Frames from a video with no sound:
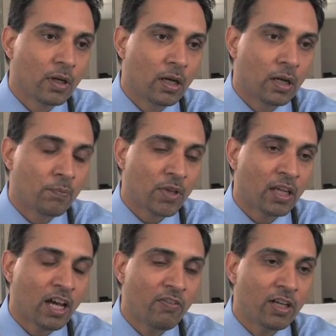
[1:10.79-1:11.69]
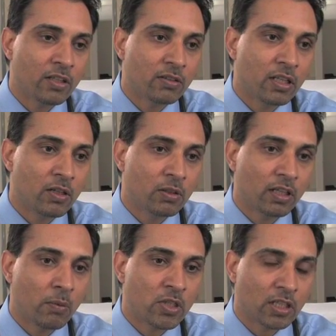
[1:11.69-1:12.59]
Um, the caveat to the
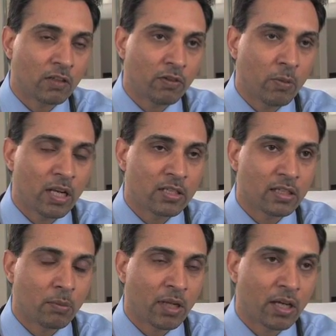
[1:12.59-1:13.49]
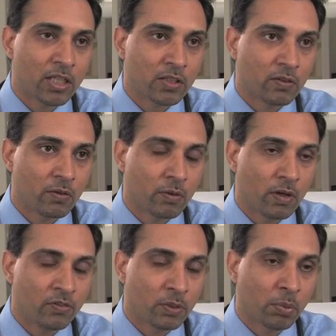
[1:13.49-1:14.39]
nuclear imaging in women is that because
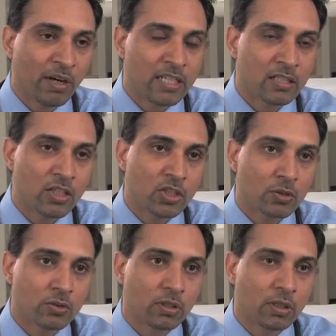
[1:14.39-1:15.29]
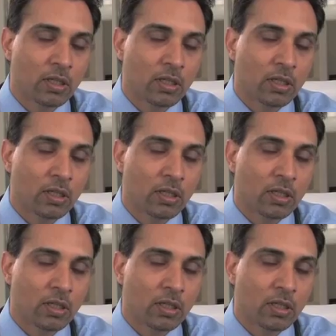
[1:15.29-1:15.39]
of the breast tissue